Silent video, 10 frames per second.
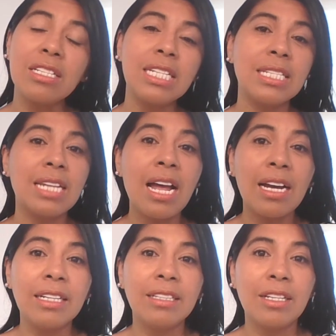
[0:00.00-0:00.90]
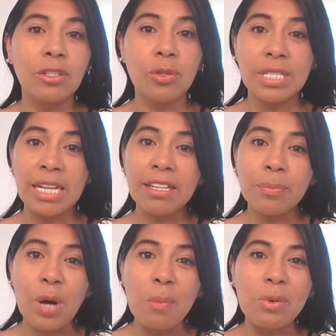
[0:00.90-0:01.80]
decide to sell their
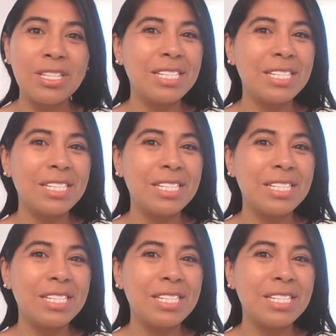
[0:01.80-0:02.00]
properties